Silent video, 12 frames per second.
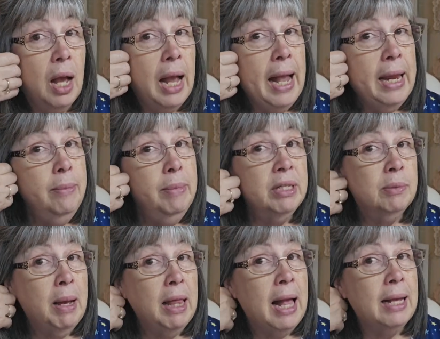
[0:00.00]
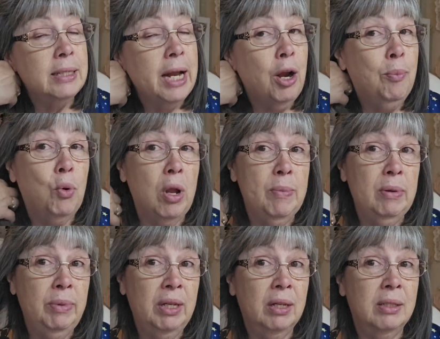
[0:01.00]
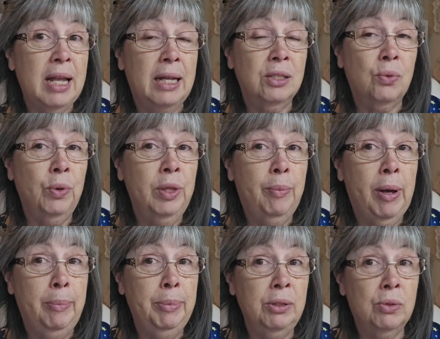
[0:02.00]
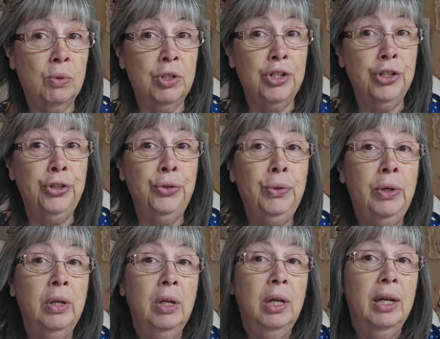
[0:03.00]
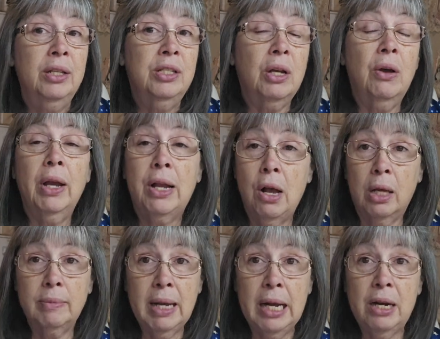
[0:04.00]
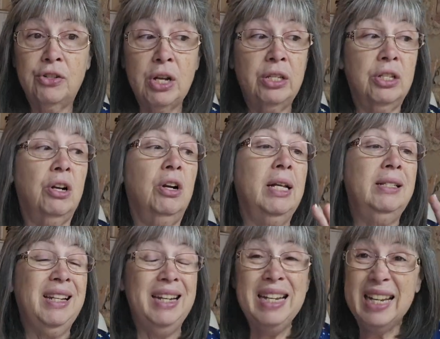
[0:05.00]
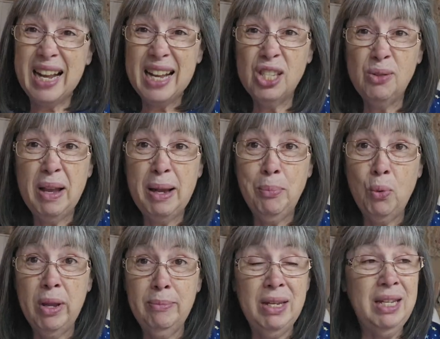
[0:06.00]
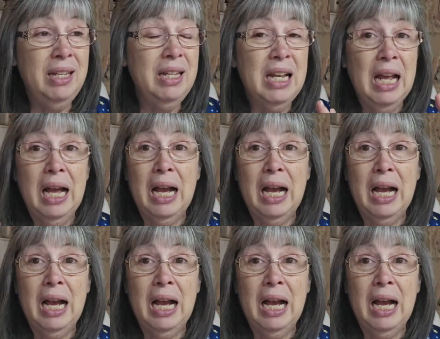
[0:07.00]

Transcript: I had to miss my last hair appointment because that's when the puppies were due. And so I called my hairdresser and I said, I need to cancel my appointment.